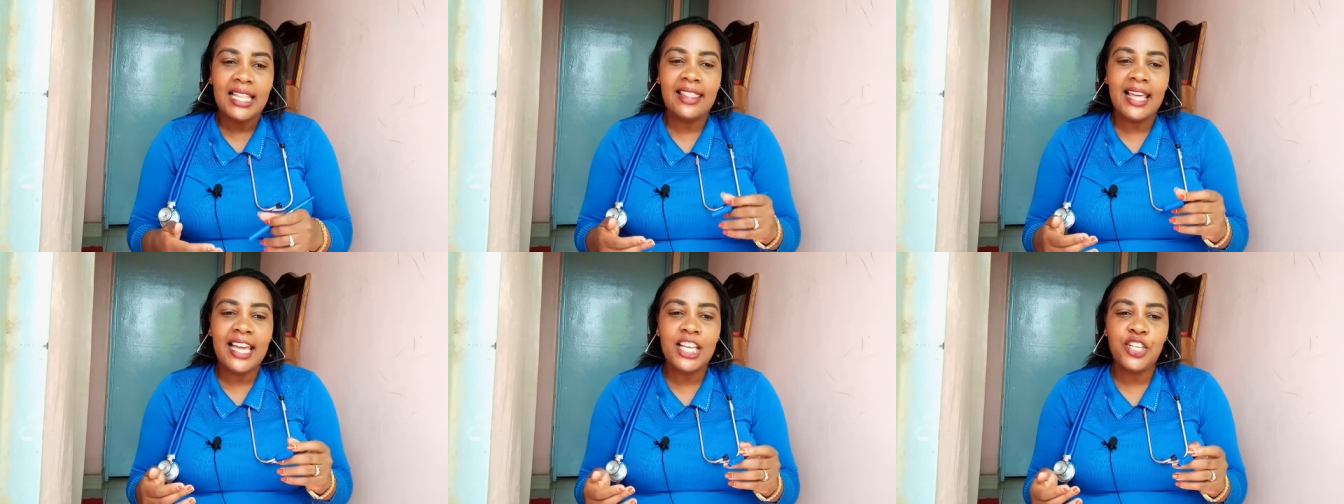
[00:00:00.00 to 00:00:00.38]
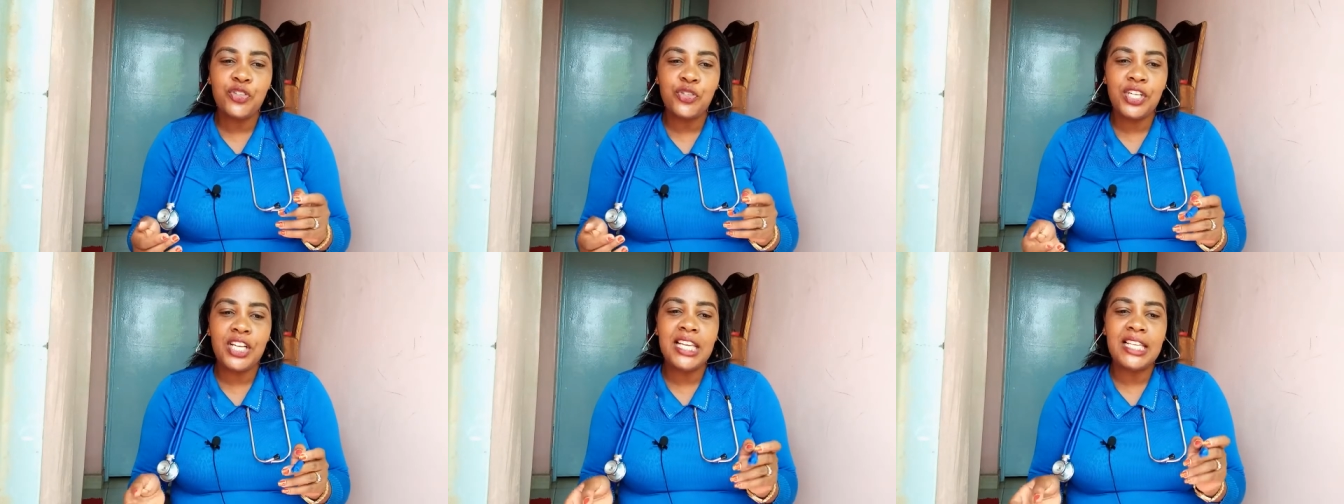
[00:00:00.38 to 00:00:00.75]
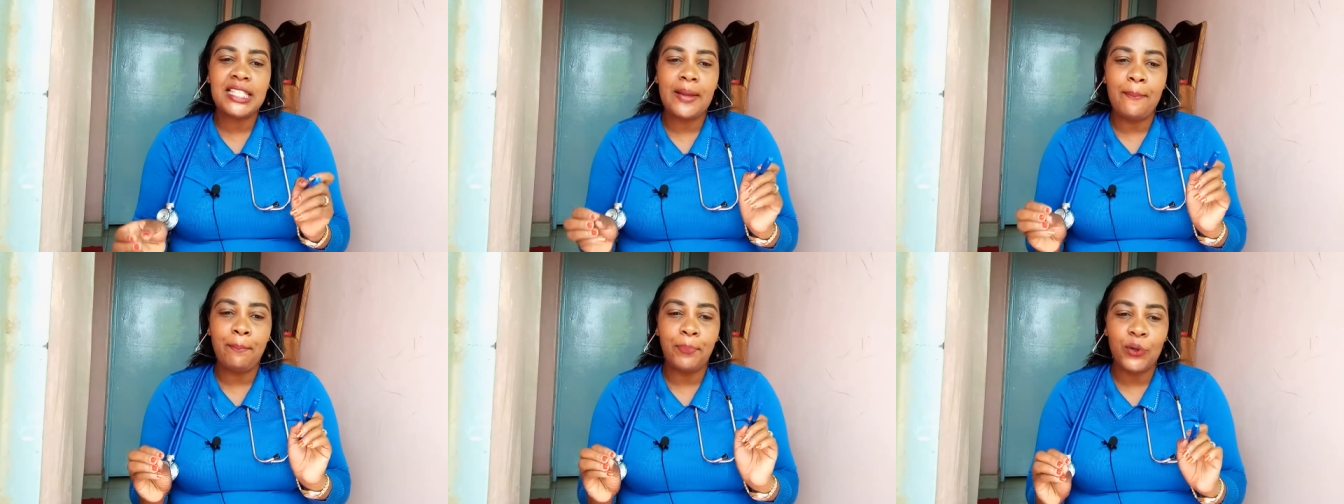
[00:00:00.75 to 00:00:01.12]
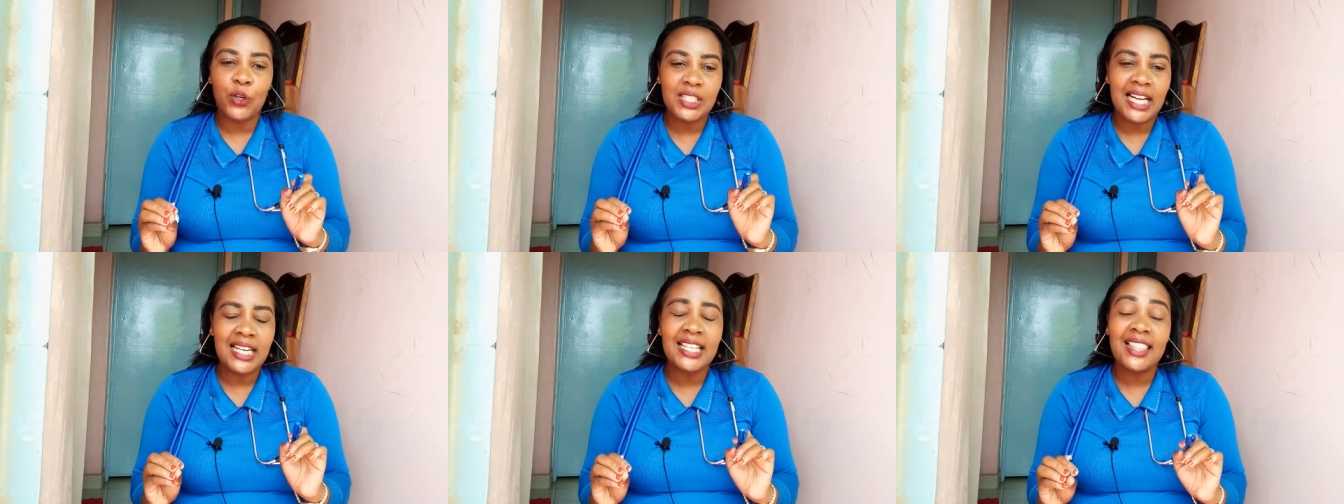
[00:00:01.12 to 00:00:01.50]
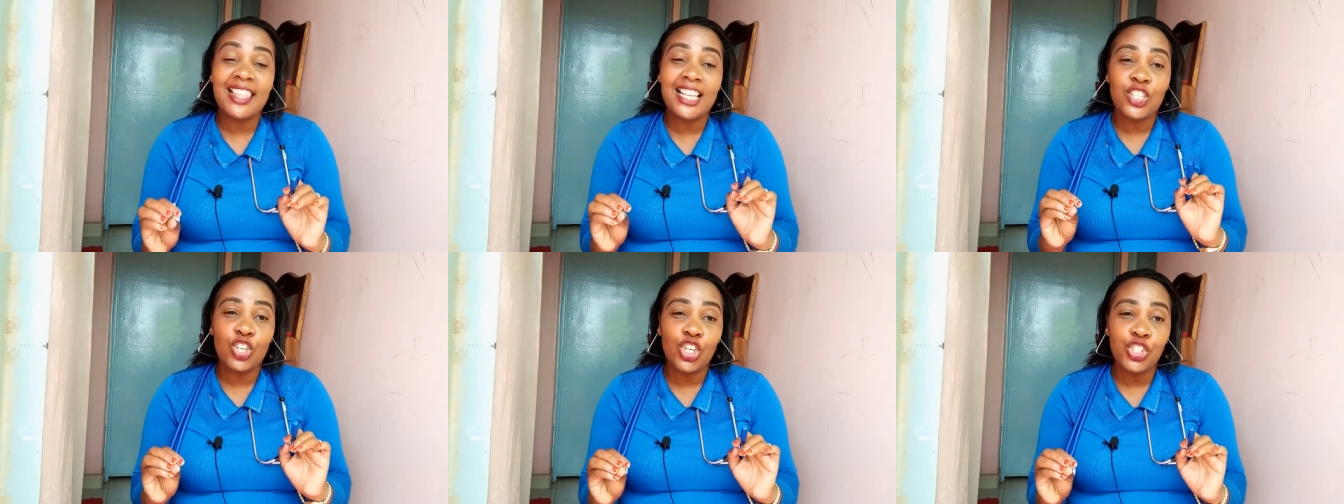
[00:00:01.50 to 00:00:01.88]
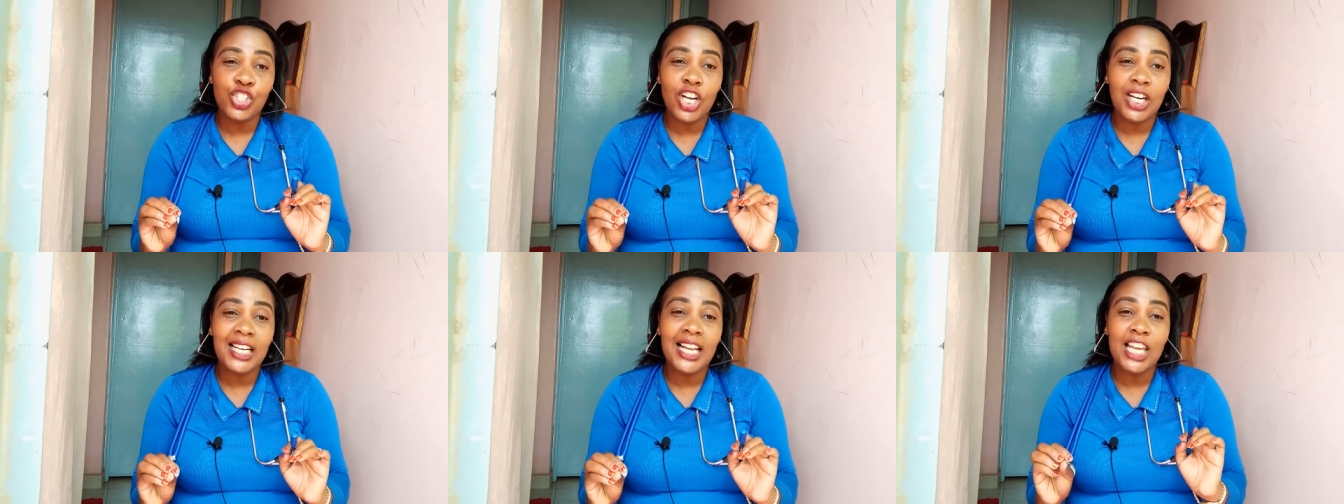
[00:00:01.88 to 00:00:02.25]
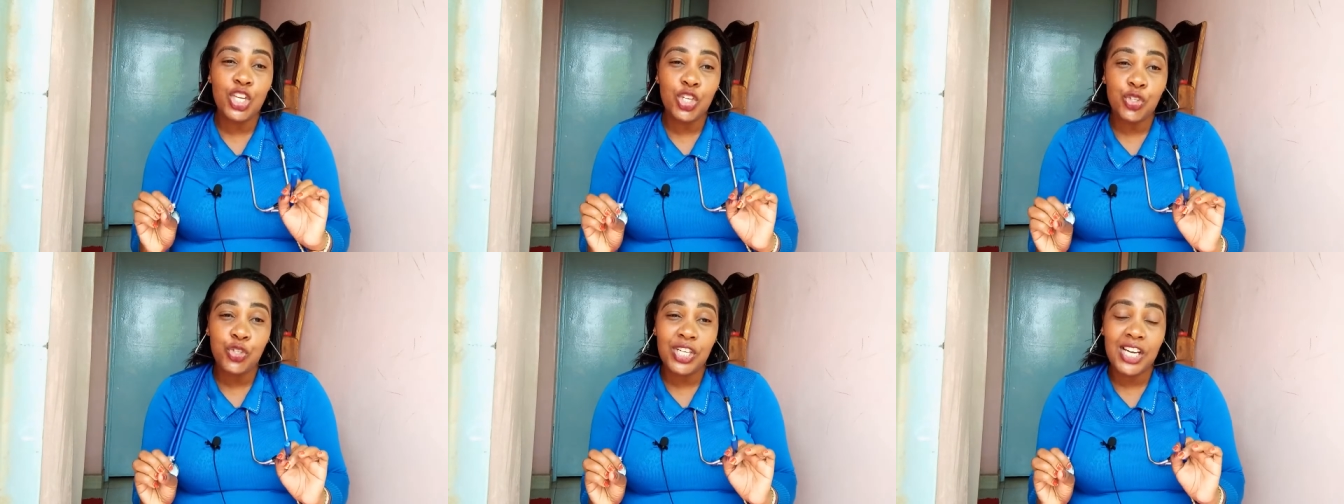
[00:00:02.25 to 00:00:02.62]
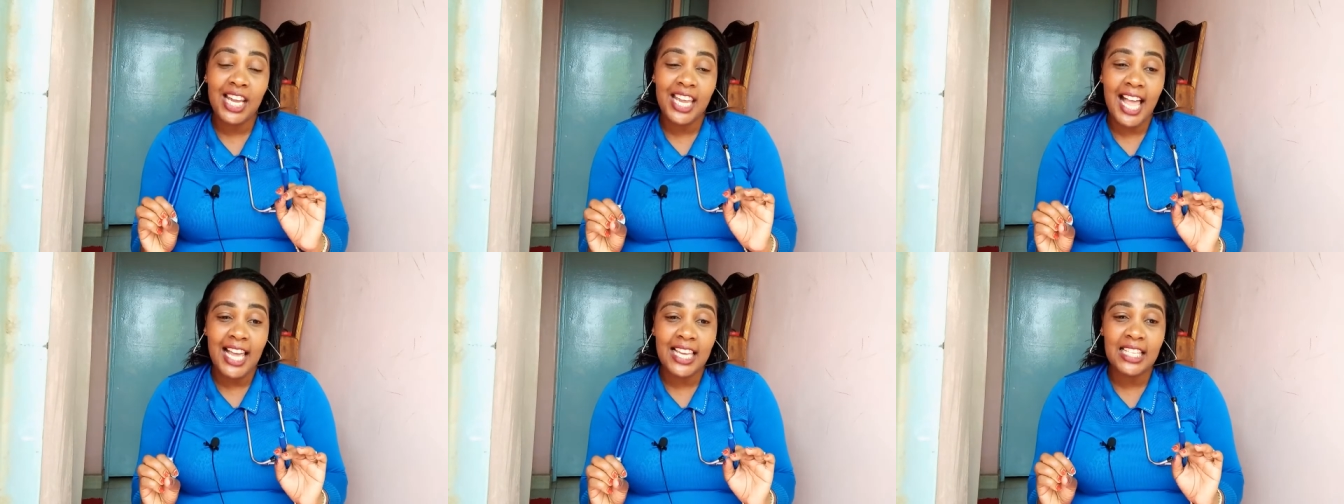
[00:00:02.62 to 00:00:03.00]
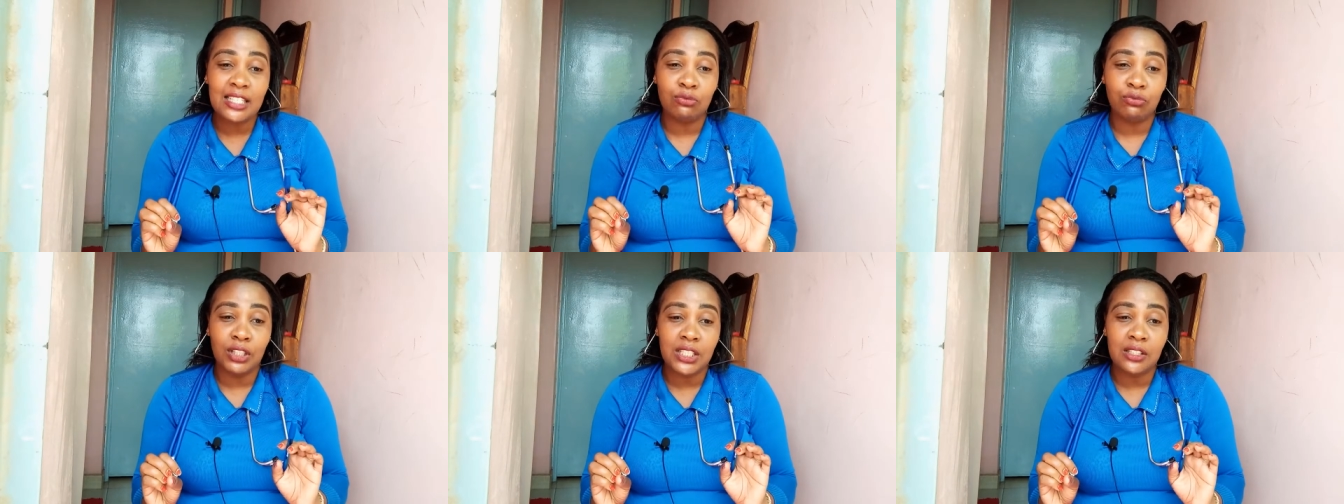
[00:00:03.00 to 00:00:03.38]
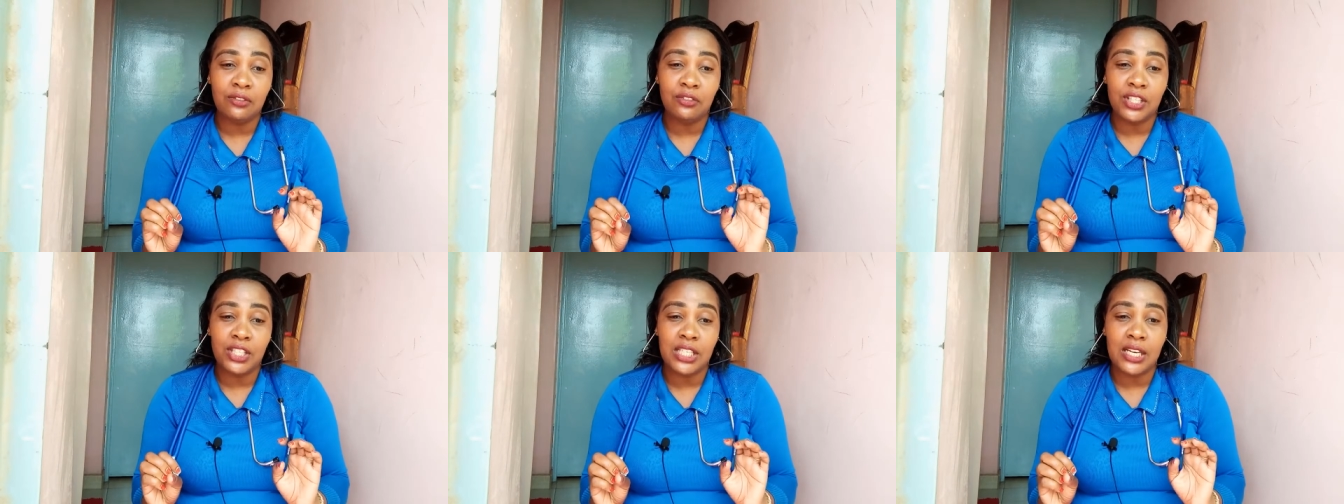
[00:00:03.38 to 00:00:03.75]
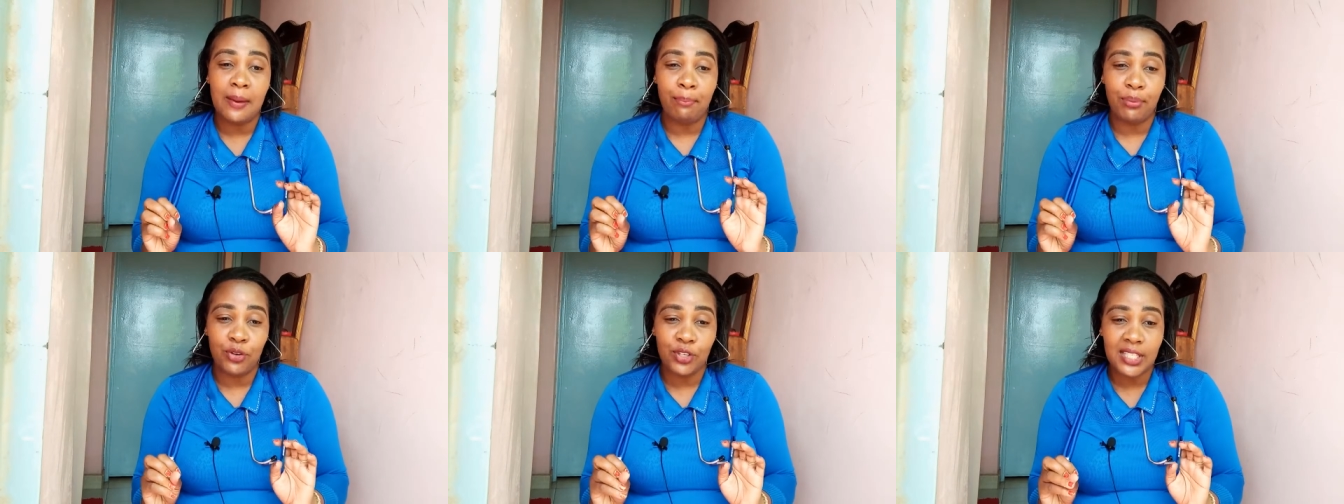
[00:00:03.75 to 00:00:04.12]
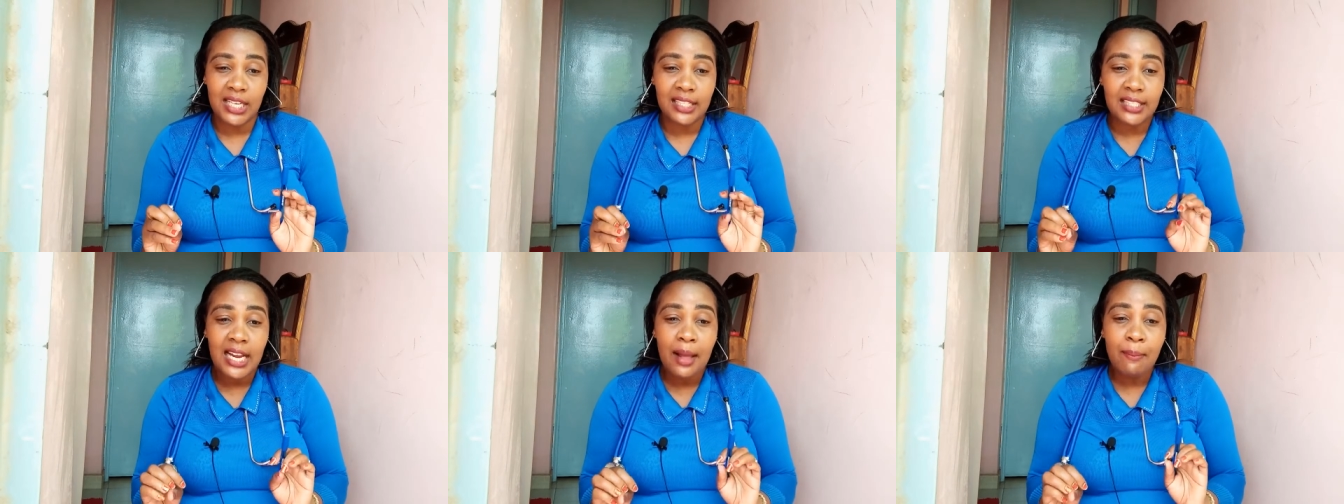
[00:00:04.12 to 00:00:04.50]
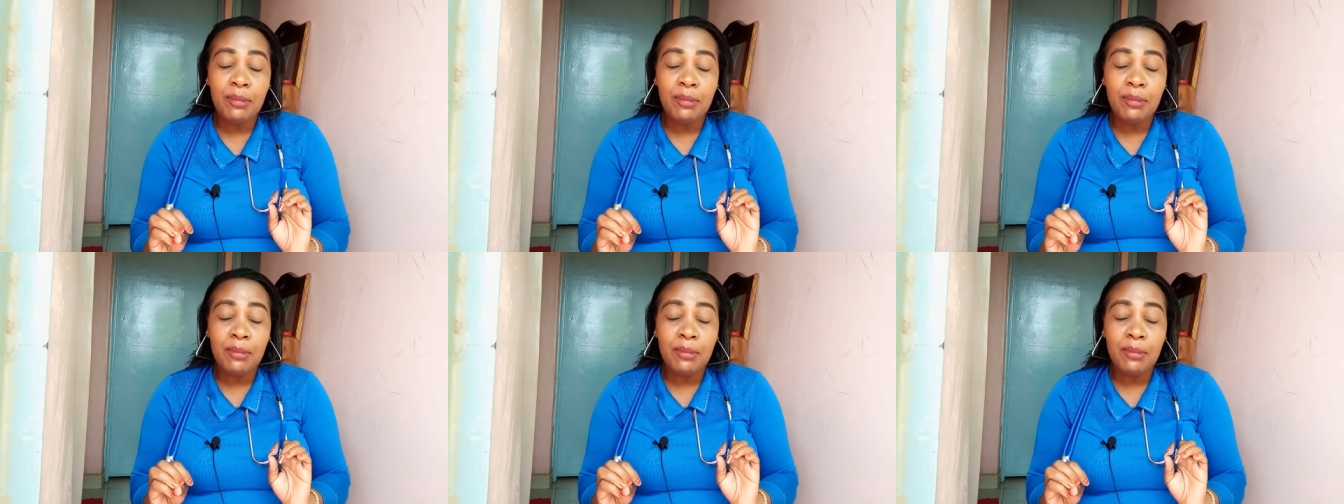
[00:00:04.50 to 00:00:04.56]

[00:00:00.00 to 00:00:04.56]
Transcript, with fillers: the history is important the social history here is very very important